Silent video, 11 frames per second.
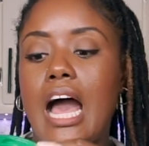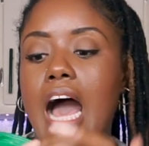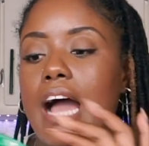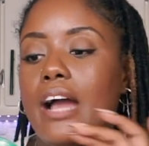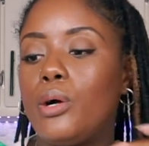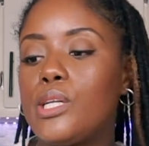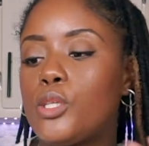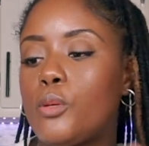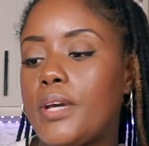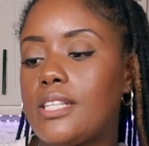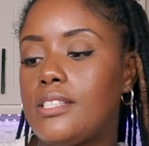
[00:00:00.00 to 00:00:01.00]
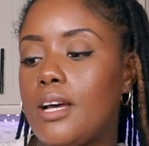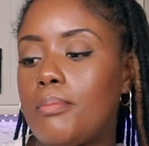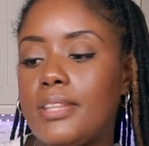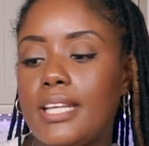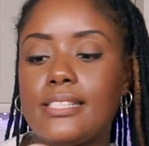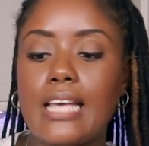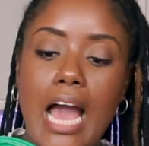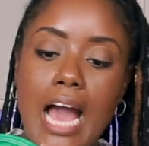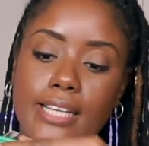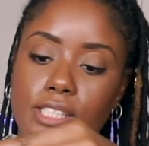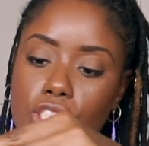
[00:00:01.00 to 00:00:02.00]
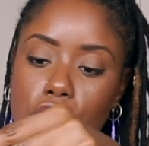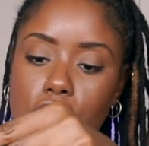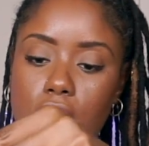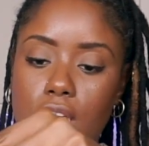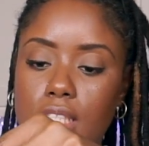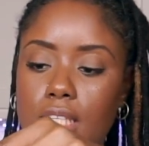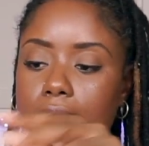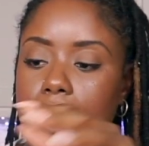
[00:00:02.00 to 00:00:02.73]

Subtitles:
I also picked up this Axion